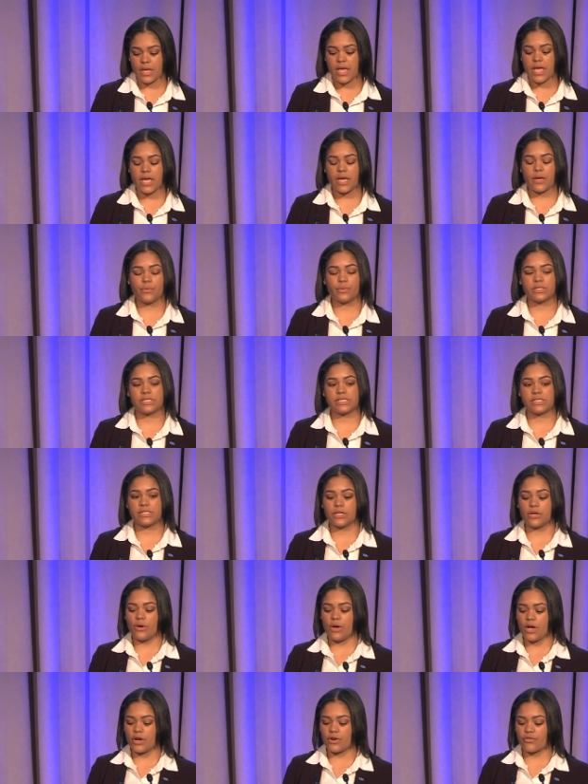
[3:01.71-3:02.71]
It was still
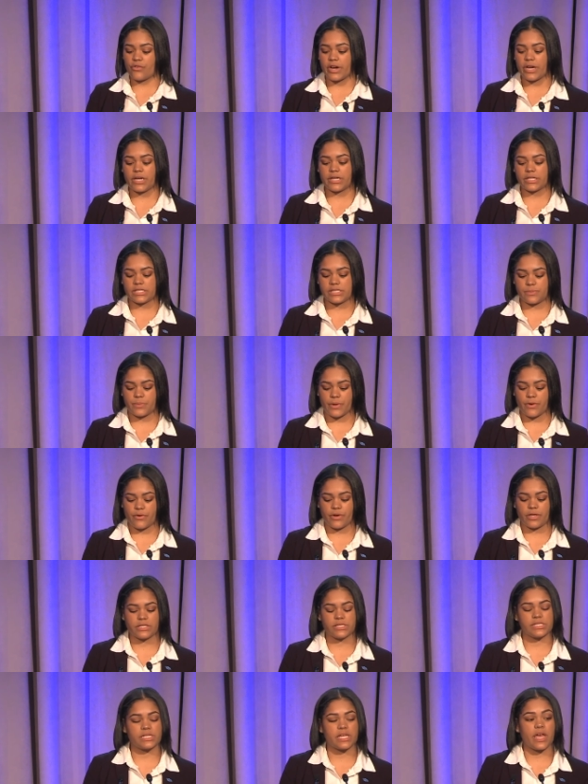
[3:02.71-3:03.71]
a great
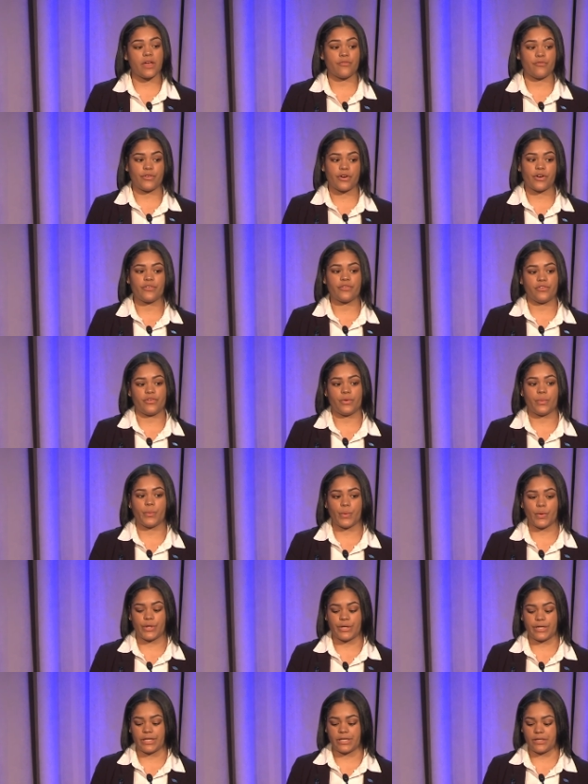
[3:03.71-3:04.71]
experience and very
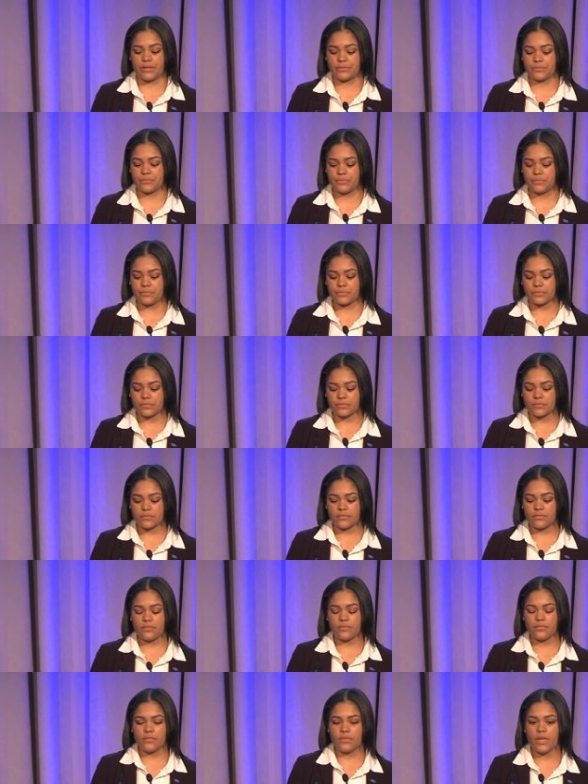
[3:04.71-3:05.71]
rewarding.
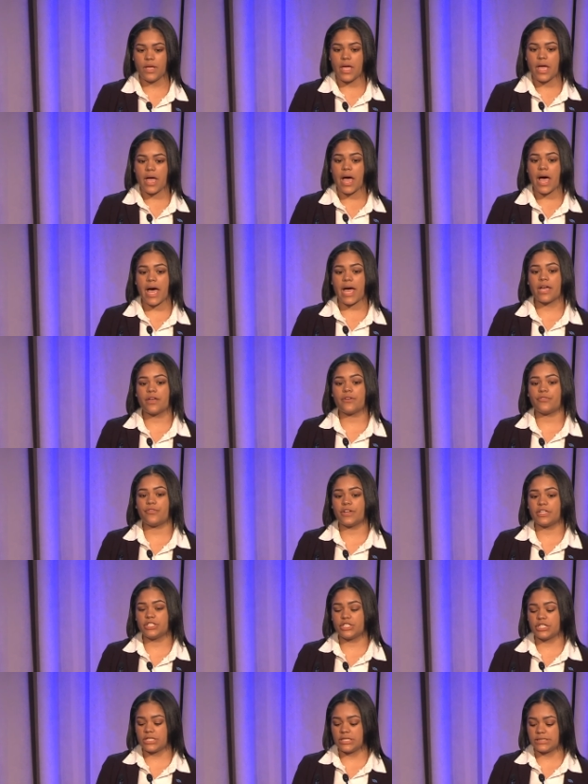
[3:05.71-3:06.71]
I
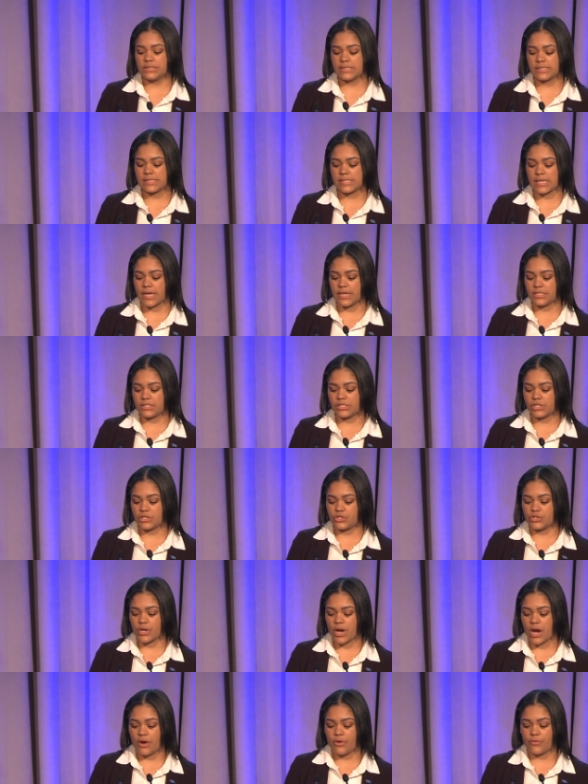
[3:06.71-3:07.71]
eventually decided to
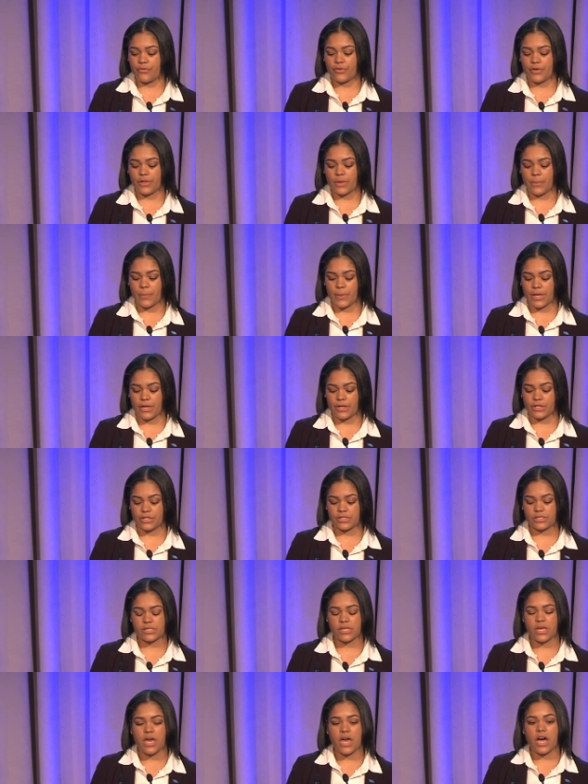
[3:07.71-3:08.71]
try out for the Bears,
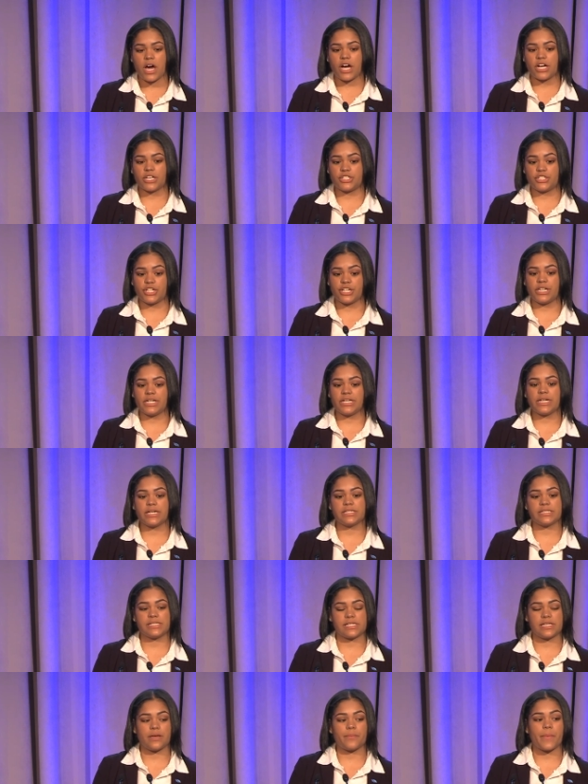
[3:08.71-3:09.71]
a cheerleading
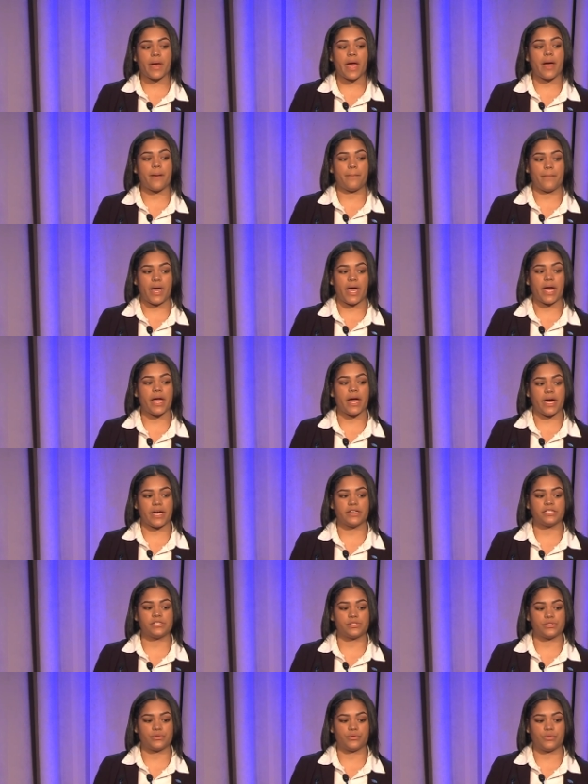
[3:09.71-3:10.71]
team at my high
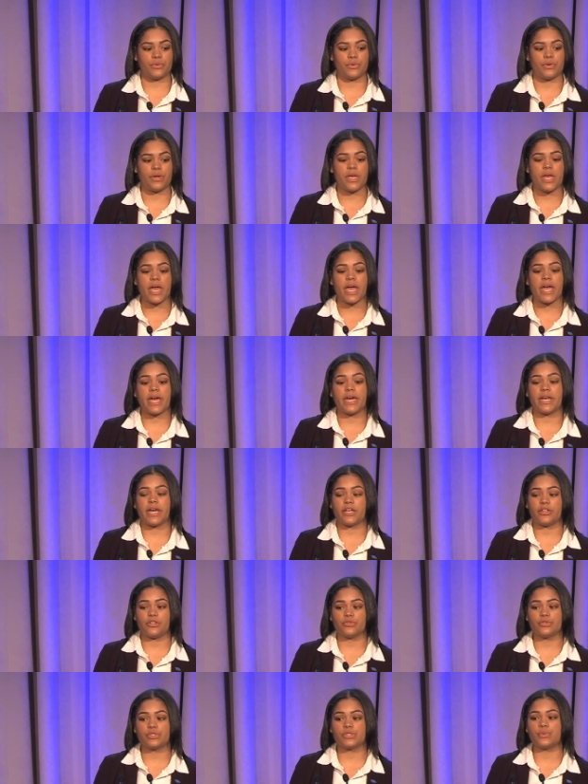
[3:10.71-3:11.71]
school, and I
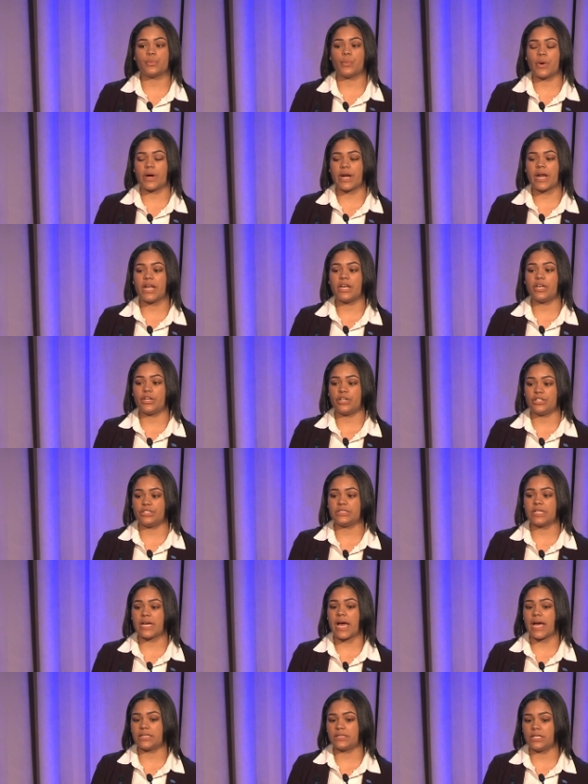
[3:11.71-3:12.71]
used what I learned
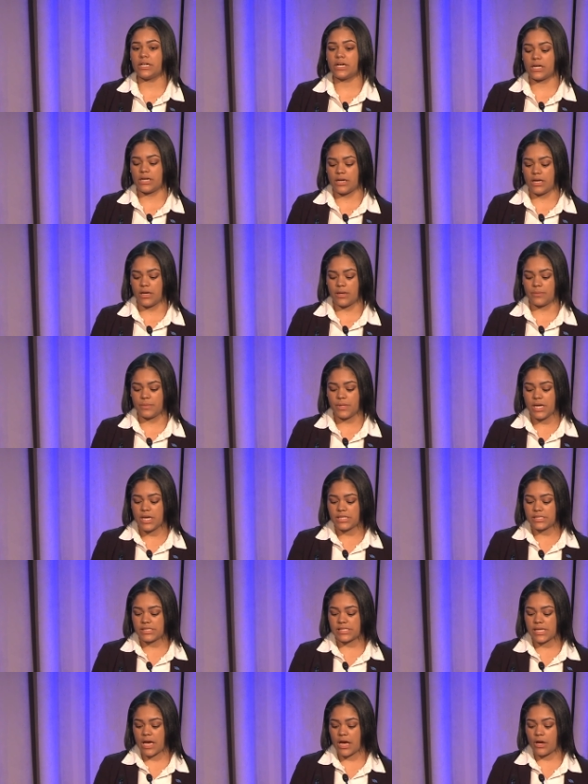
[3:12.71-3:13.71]
at the club
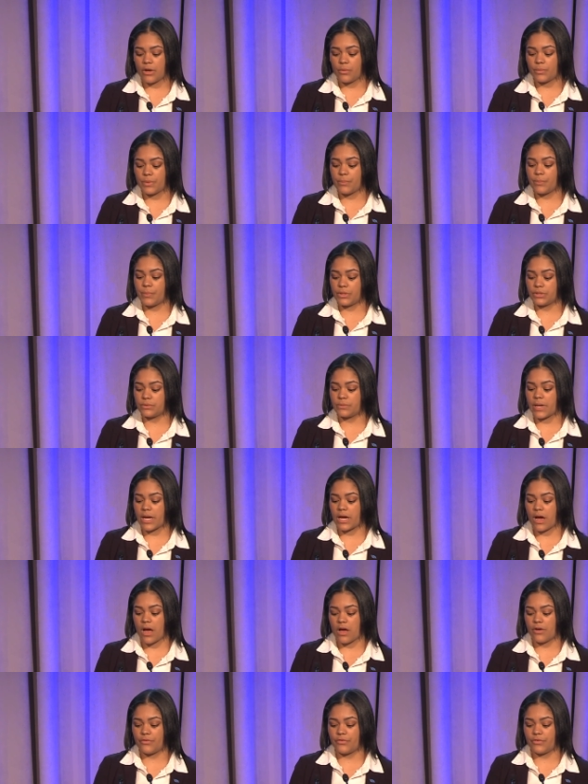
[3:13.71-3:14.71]
to help me build my
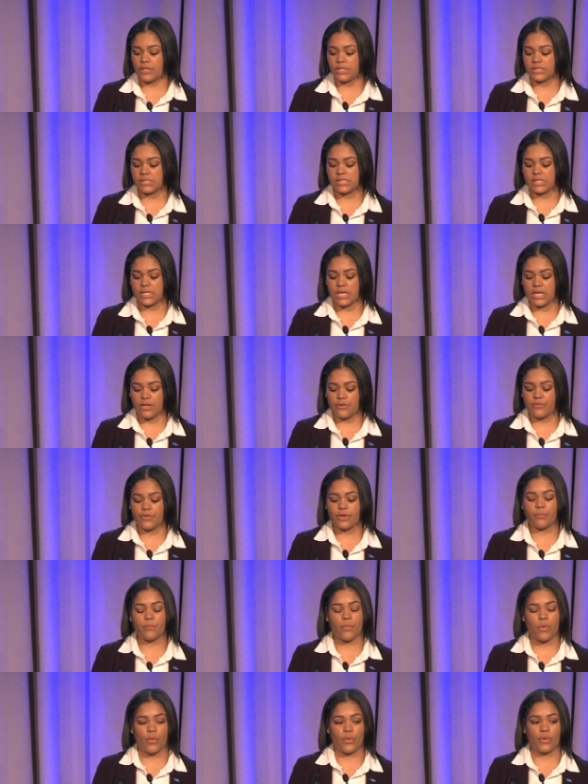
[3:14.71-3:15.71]
confidence even
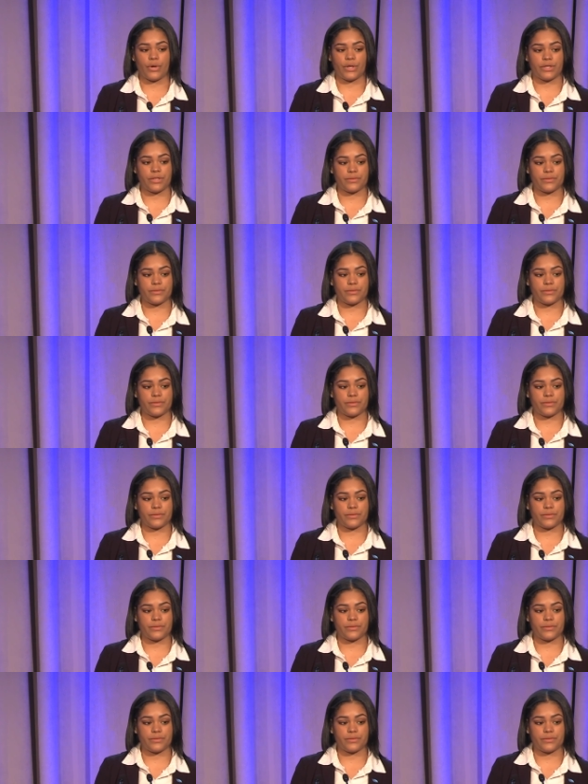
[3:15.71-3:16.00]
more.